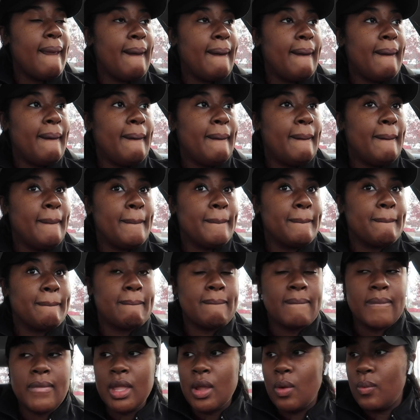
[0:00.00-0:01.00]
um
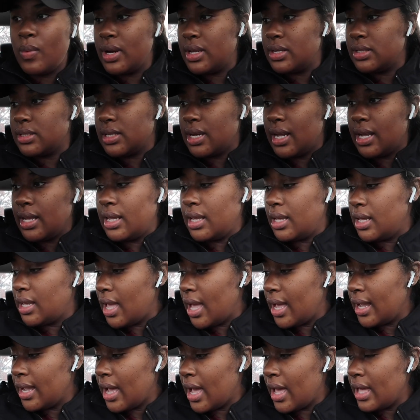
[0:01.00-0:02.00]
what else did i get
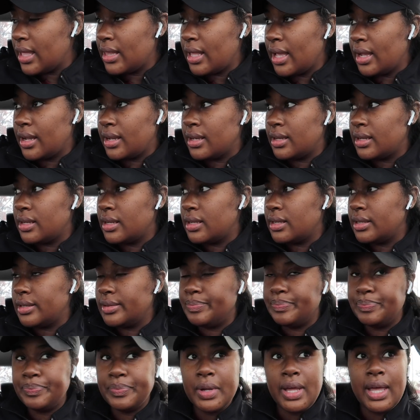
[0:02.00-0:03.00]
i got like
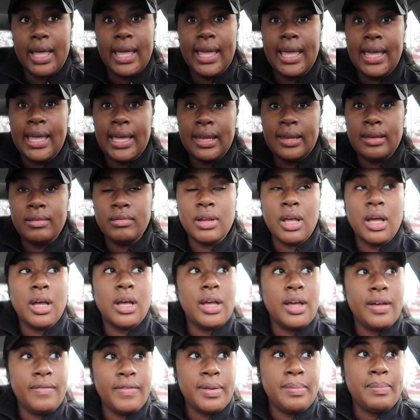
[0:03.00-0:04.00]
a a hand
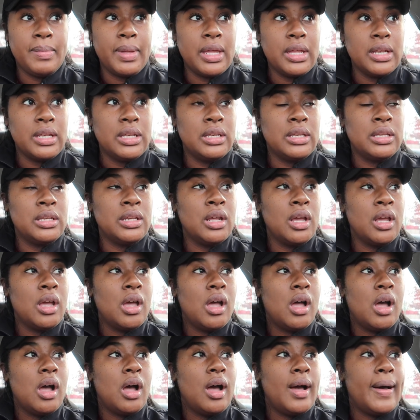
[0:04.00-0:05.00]
a oven mitten
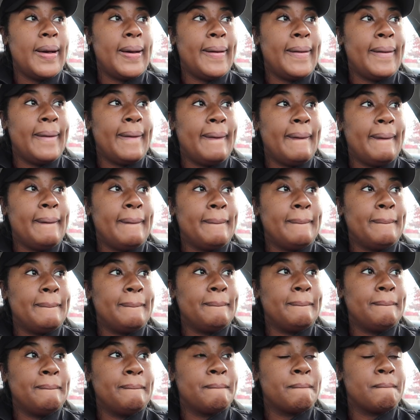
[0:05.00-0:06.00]

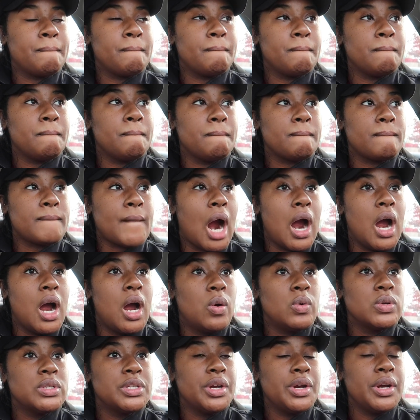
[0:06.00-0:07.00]
um
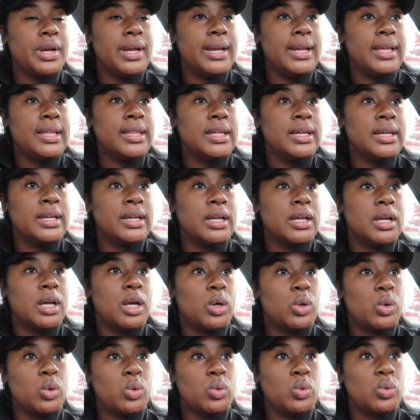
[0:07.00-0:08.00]
was there anything
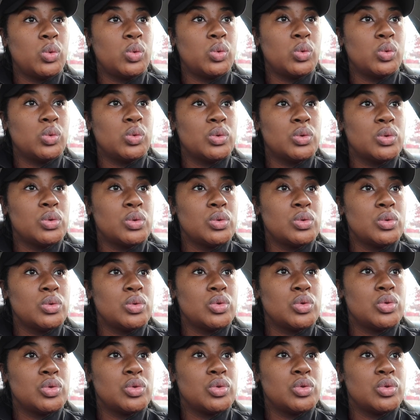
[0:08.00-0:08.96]
Oh,